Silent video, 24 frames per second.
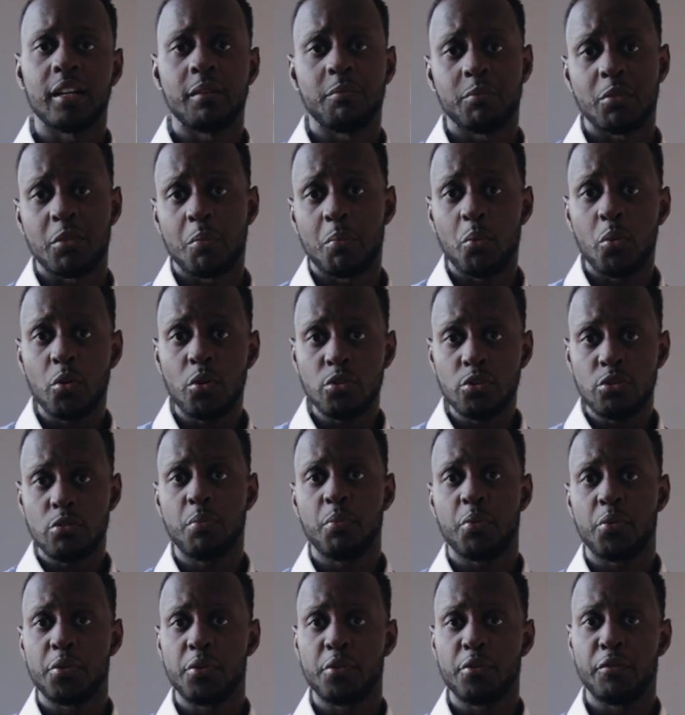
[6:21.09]
And the more you
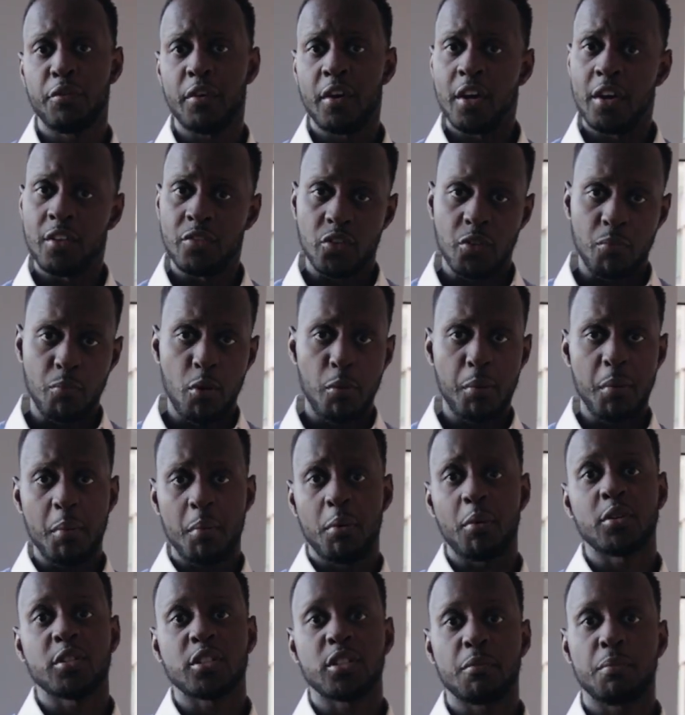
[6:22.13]
prove, the more
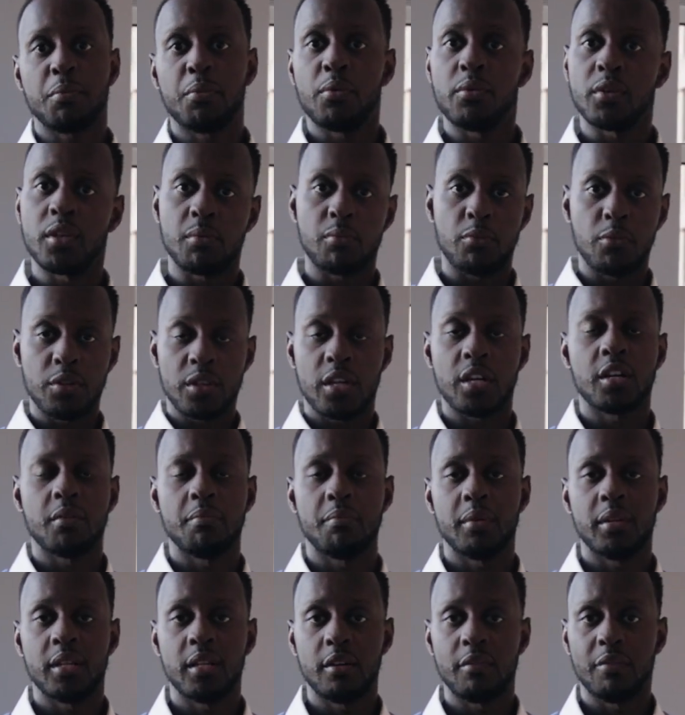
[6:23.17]
people can support, the more they
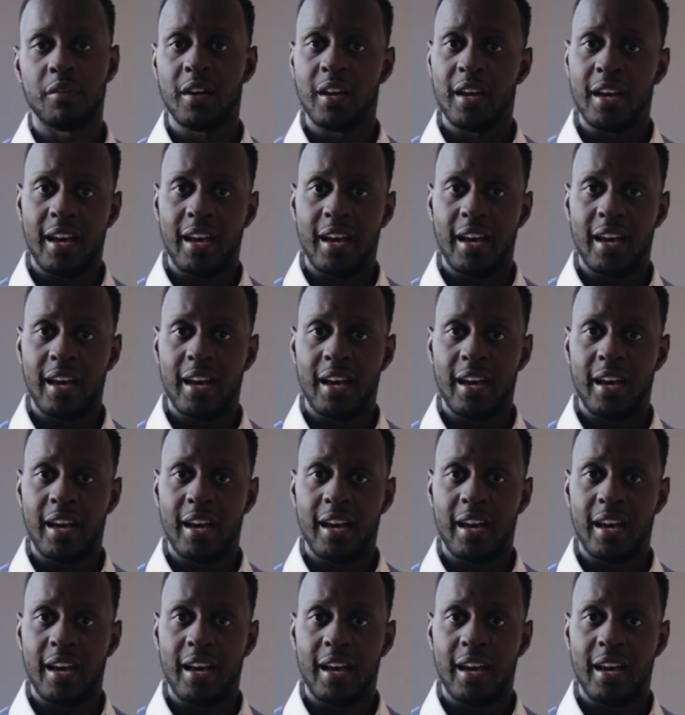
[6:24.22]
can believe.